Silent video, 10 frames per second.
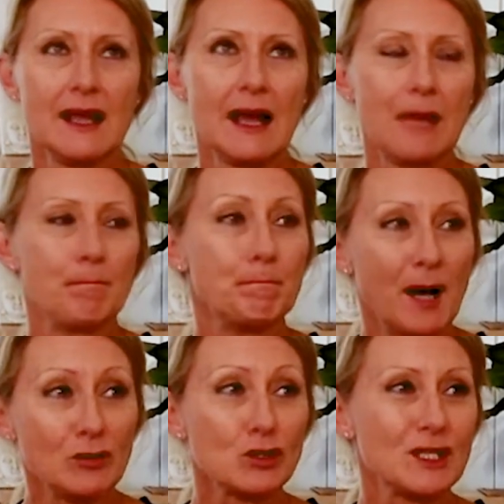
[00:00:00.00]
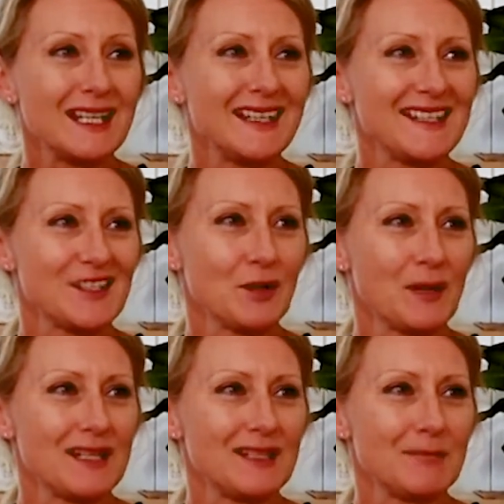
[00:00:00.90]
Mulching is
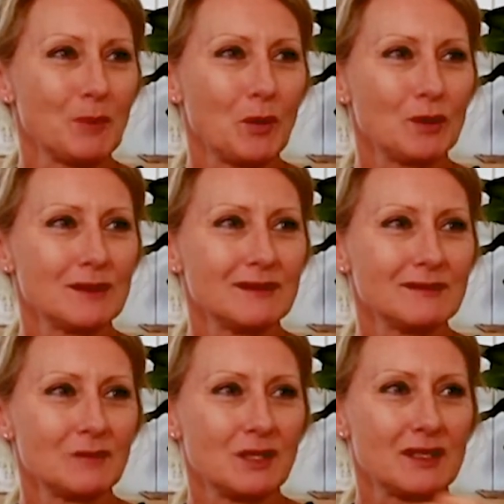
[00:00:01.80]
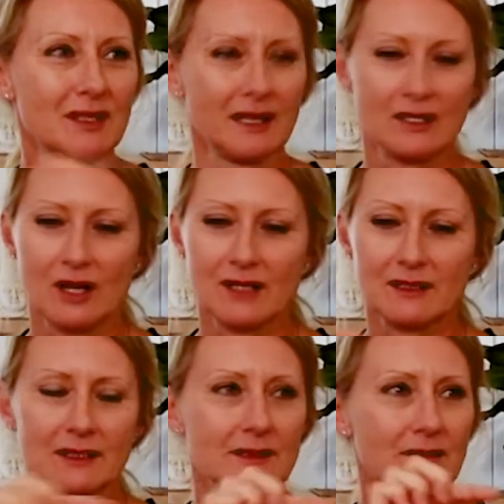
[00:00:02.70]
always important, which is like a nice
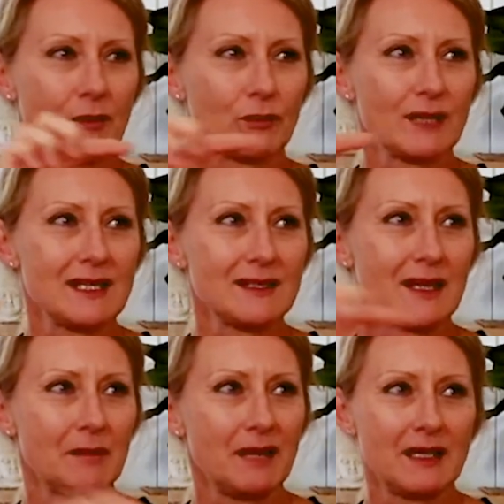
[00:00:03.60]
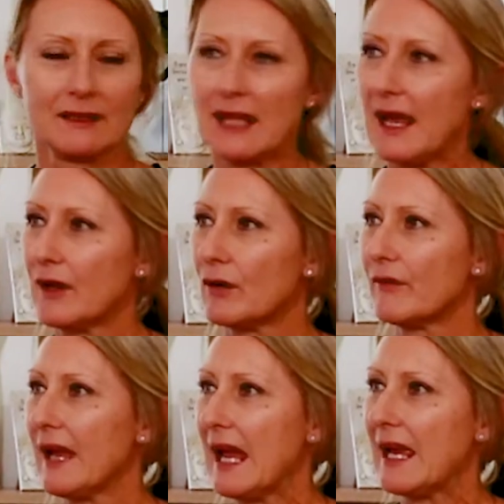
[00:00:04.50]
little 3 centimetre layer of
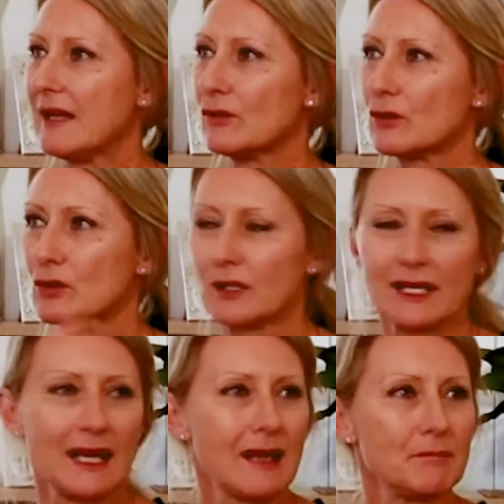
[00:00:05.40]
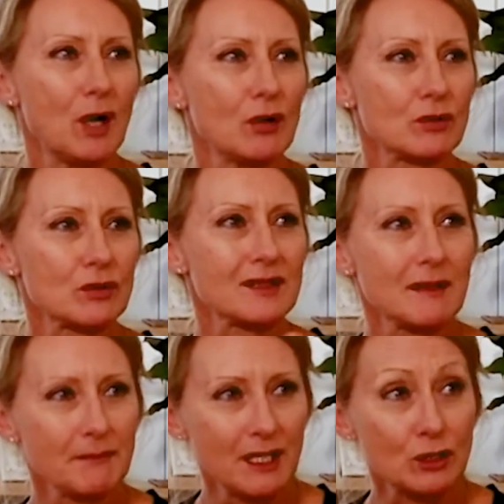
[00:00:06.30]
hay or sugarcane mulch or
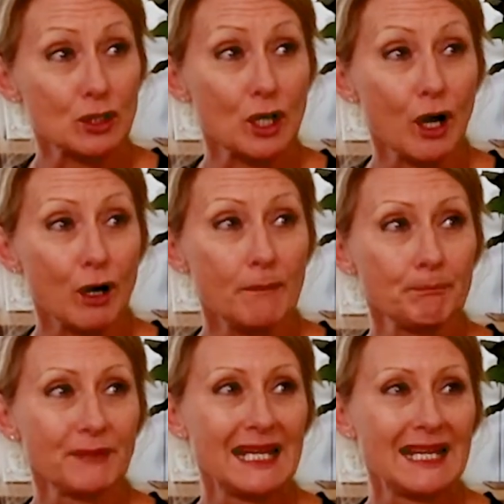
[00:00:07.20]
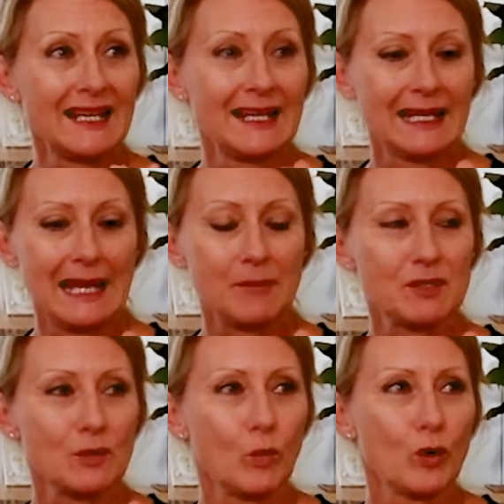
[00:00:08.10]
something on top. Keeps the
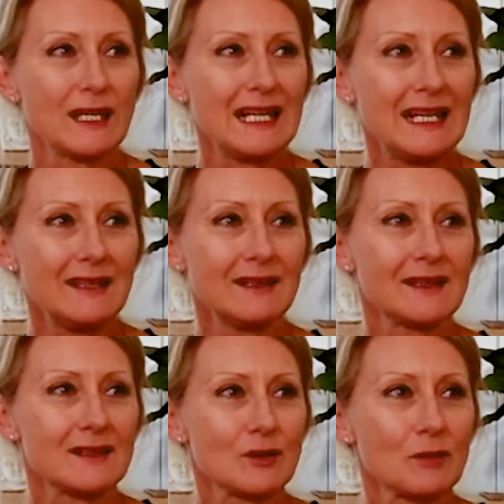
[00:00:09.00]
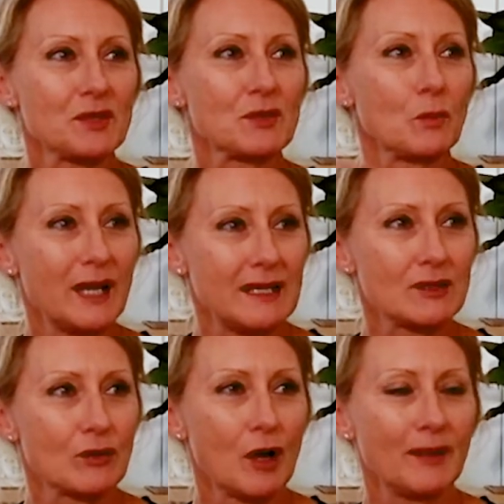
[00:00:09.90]
water in and stops the weeds
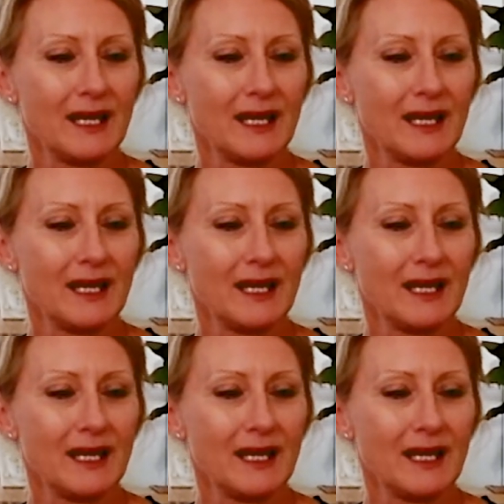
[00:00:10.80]
growing.